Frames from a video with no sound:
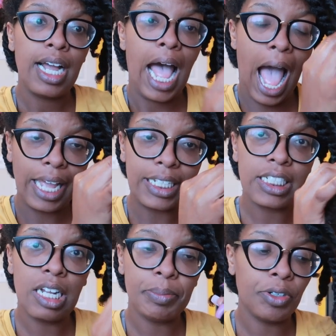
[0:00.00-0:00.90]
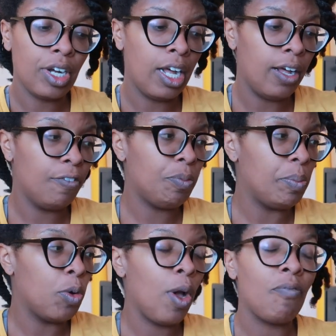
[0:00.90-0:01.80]
Highest number of
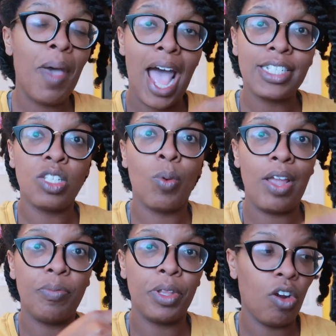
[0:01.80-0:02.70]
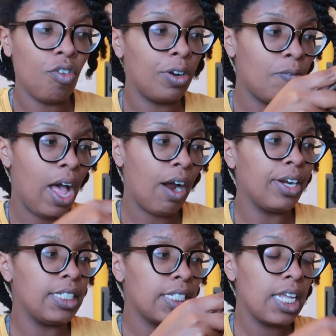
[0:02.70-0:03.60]
people who have passed away from the
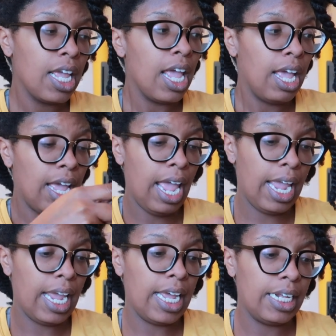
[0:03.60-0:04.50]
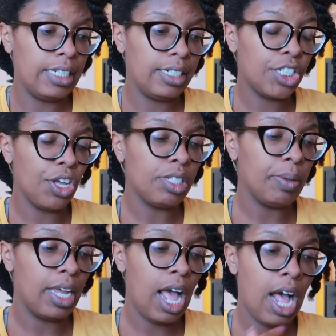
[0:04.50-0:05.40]
coronavirus, and excuse
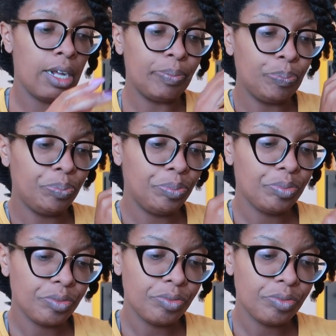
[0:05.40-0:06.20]
me, um,